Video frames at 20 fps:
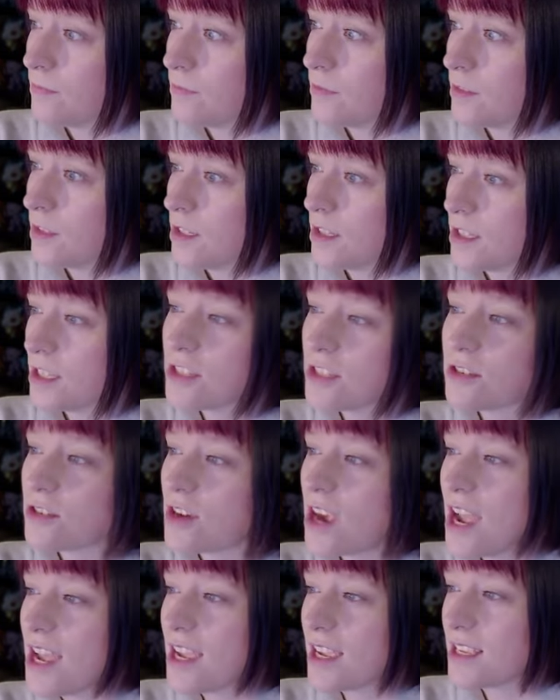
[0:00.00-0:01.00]
That's
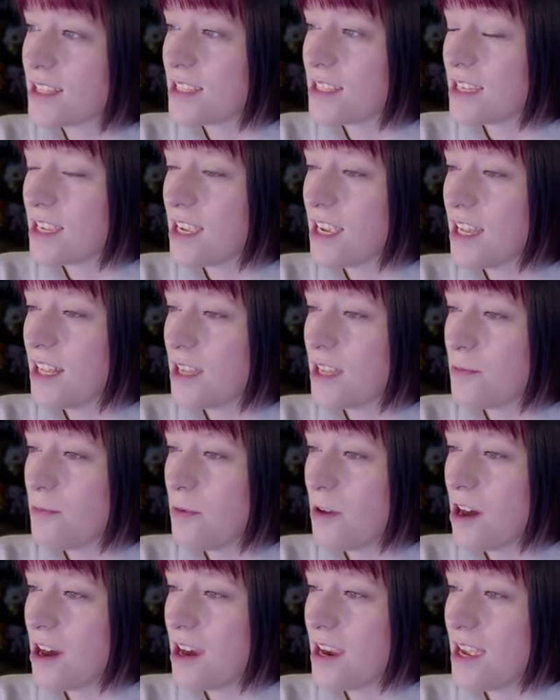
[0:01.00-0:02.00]
right, because the killing
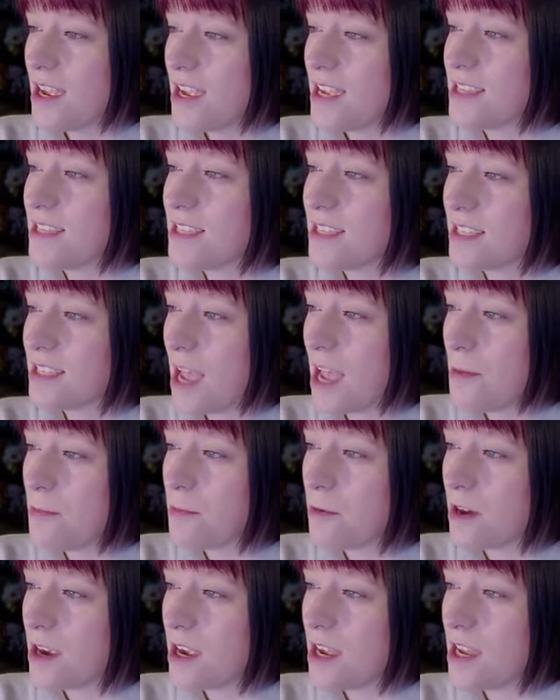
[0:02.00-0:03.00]
part is
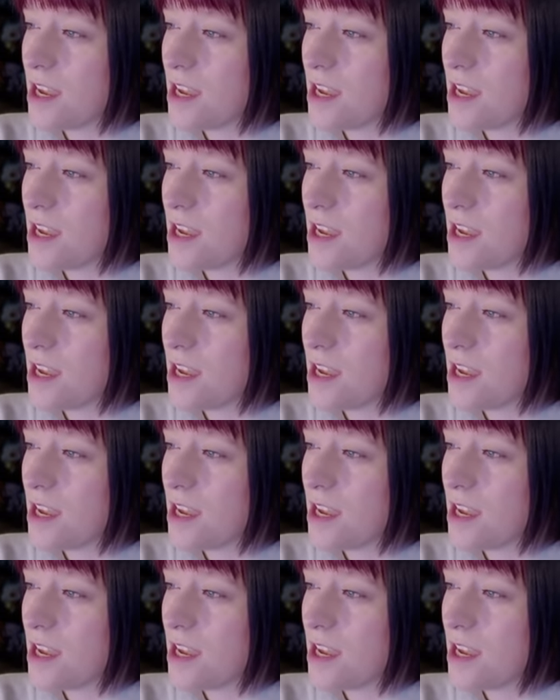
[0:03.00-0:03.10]
separate.